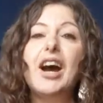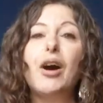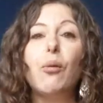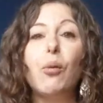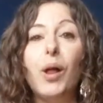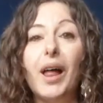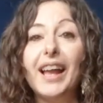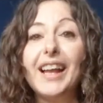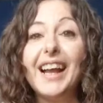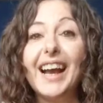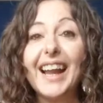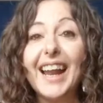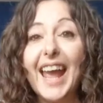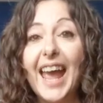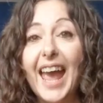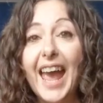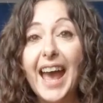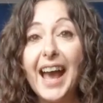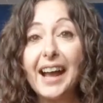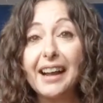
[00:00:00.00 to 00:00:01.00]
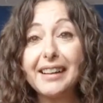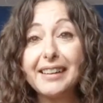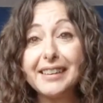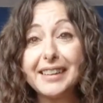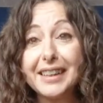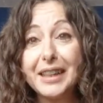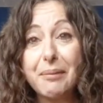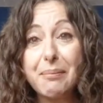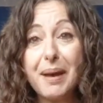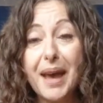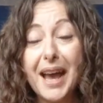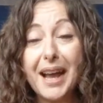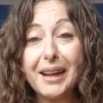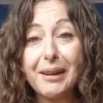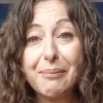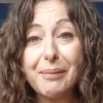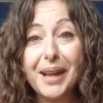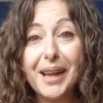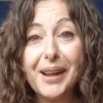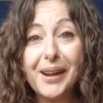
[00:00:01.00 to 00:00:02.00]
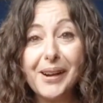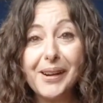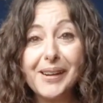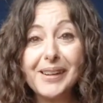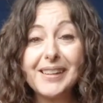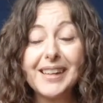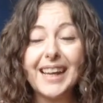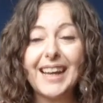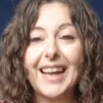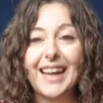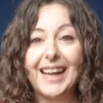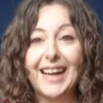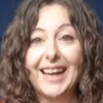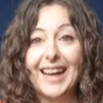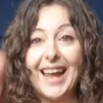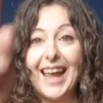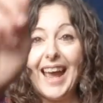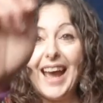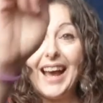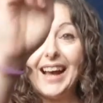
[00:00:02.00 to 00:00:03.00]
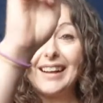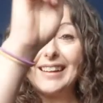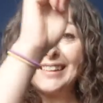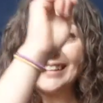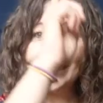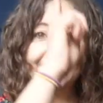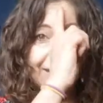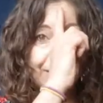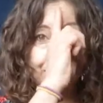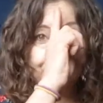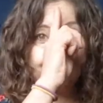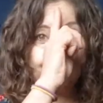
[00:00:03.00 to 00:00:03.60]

Well, I got an axe in the back of my heart, and I got an axe